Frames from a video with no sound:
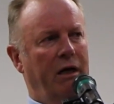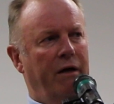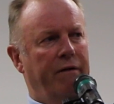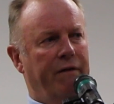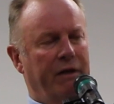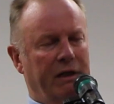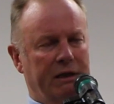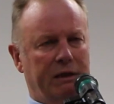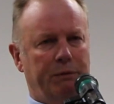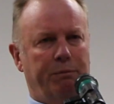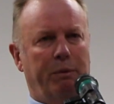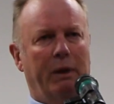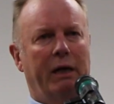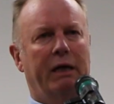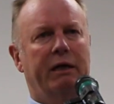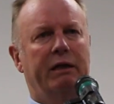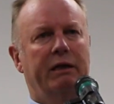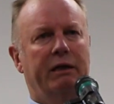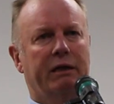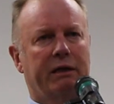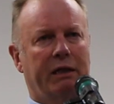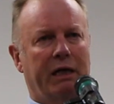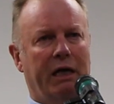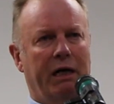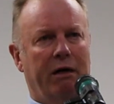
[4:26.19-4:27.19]
That's part of
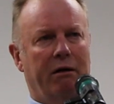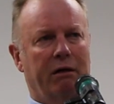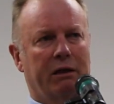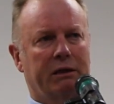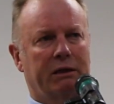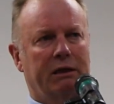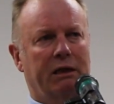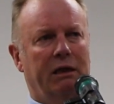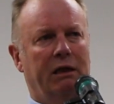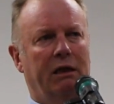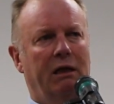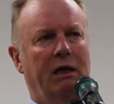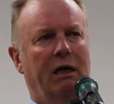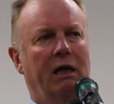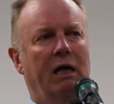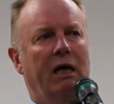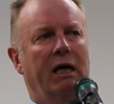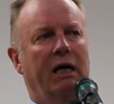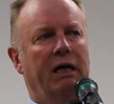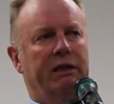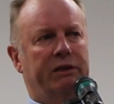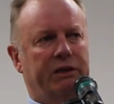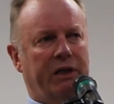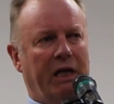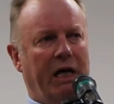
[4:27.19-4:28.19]
your character.
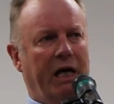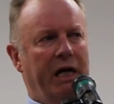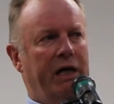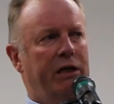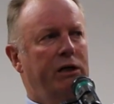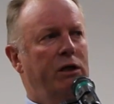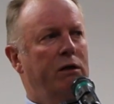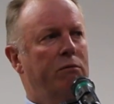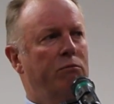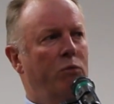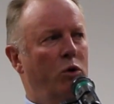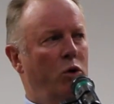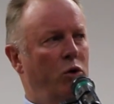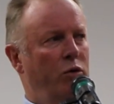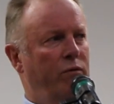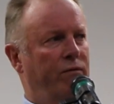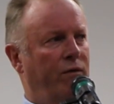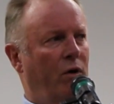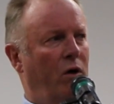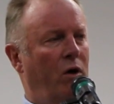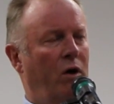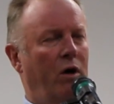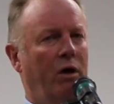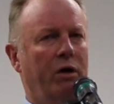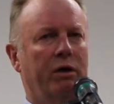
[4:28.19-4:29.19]
It's how you move
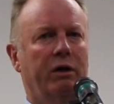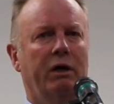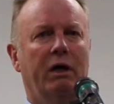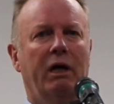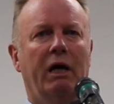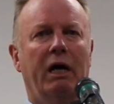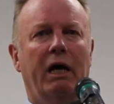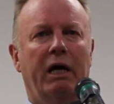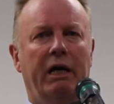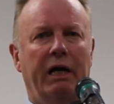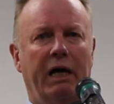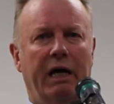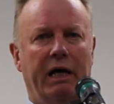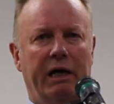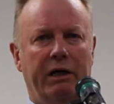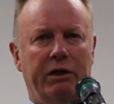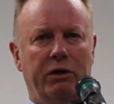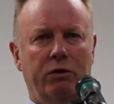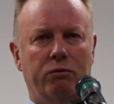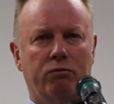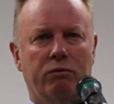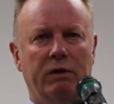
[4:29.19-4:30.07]
on and how you